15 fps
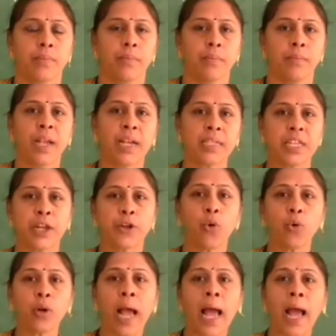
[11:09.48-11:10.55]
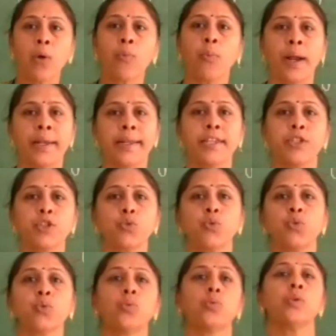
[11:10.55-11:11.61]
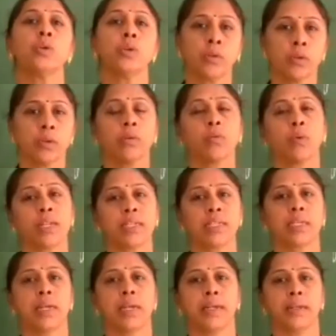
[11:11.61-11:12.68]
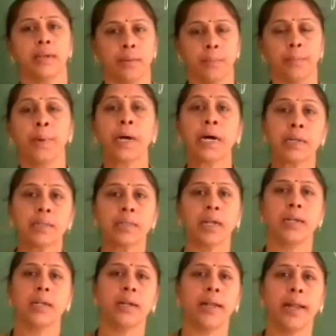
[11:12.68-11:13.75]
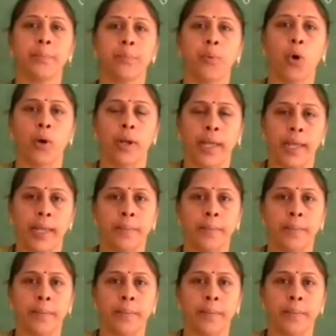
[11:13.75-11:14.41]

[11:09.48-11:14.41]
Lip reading: because they don't have money to burn that dead body.